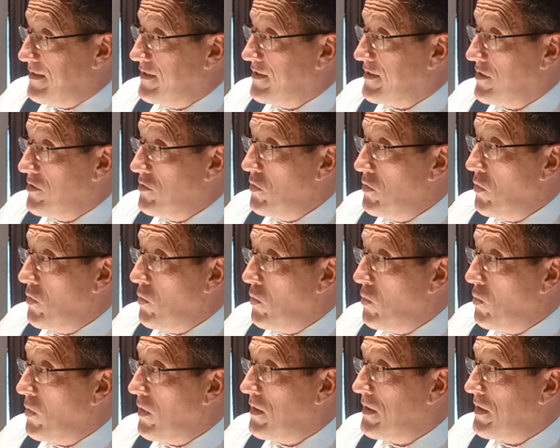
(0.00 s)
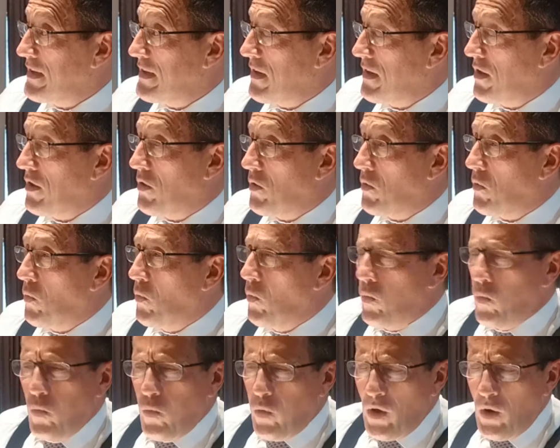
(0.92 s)
You
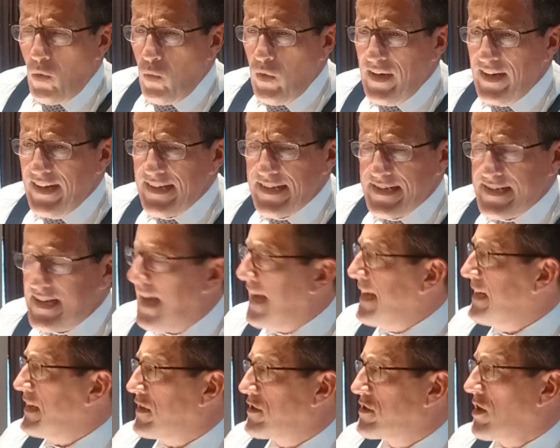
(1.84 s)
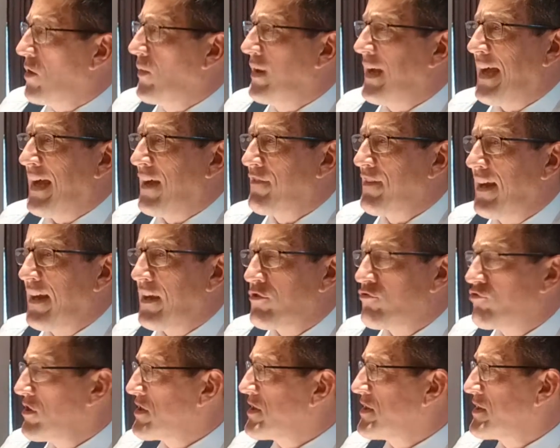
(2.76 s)
know, what will it take so we have
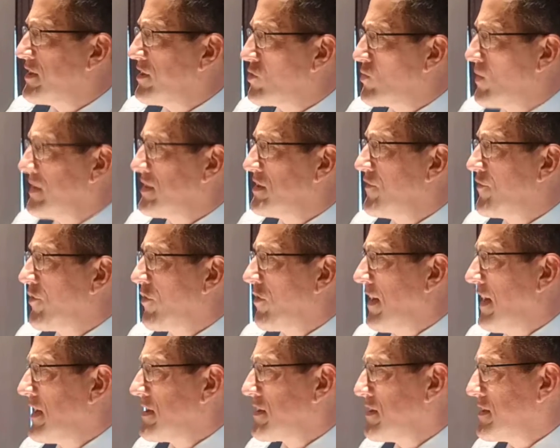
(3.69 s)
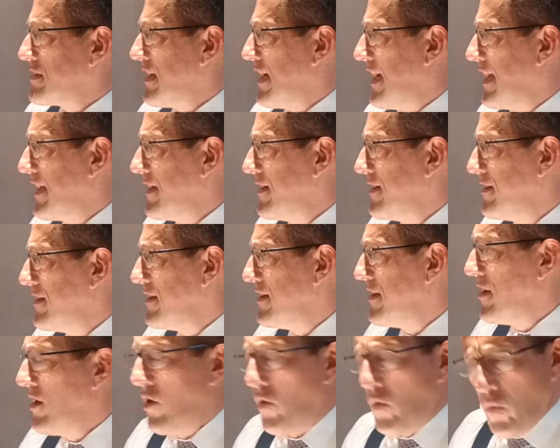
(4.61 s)
electricity 24 hours a day?
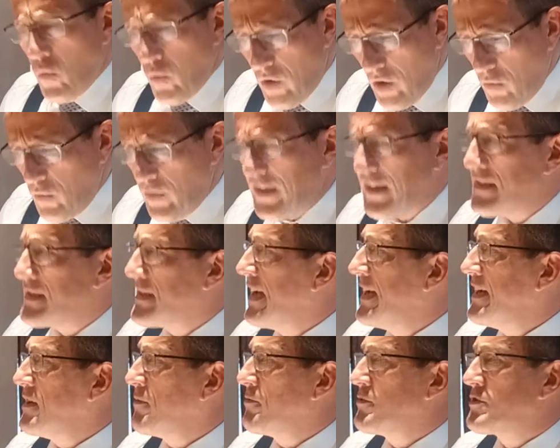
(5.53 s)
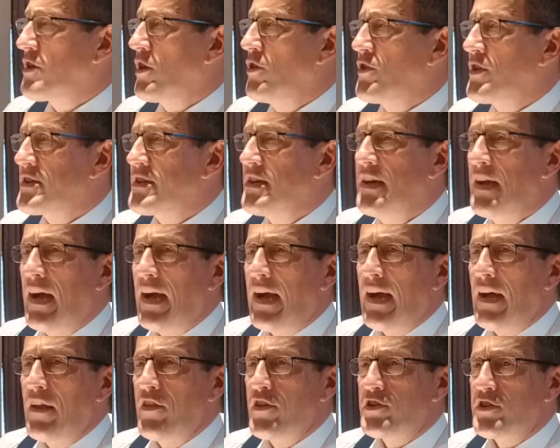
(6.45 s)
What will it take so that
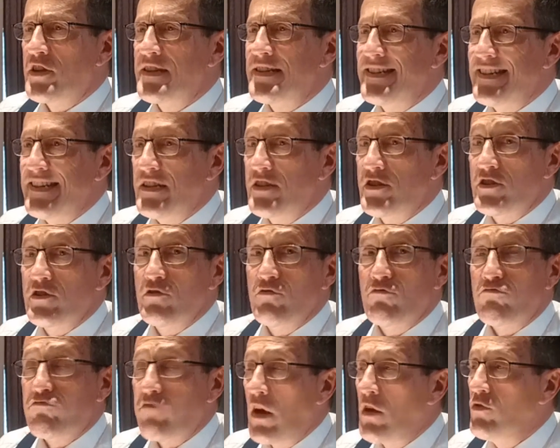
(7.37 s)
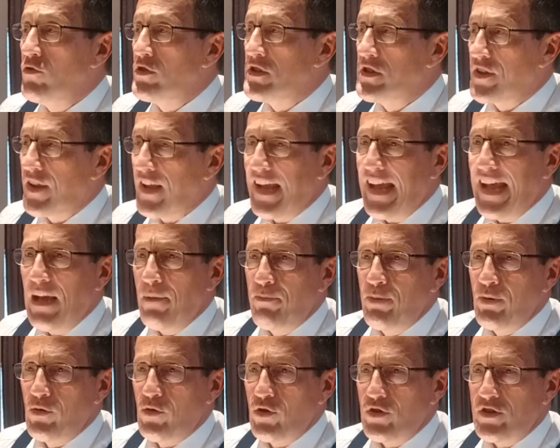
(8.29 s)
there's a decent road to the
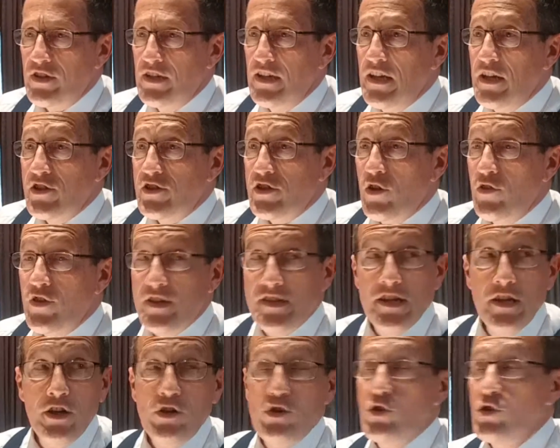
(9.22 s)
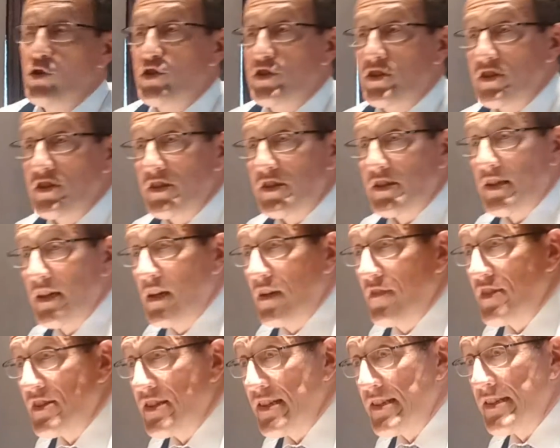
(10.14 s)
airport so that goods and
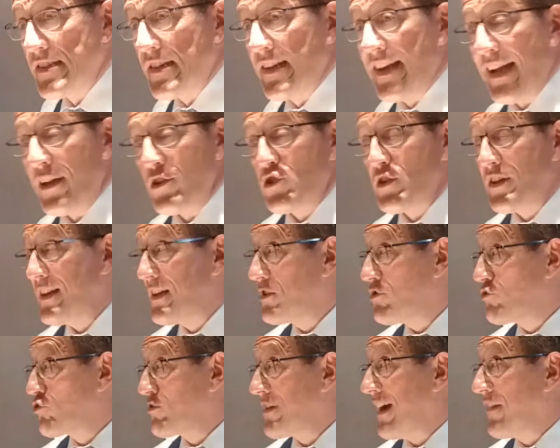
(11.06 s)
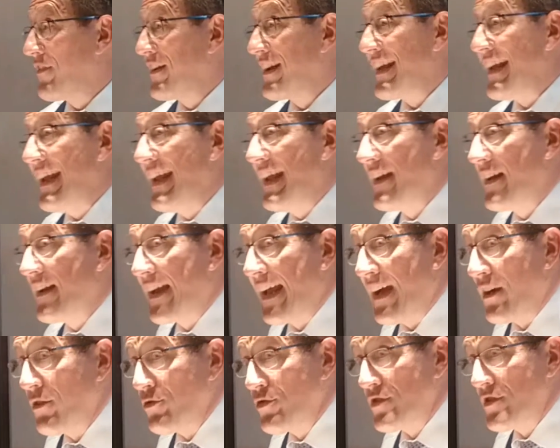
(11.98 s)
services can actually travel in and
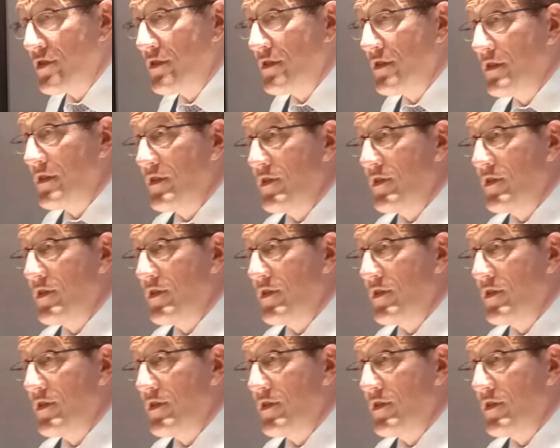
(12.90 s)
out?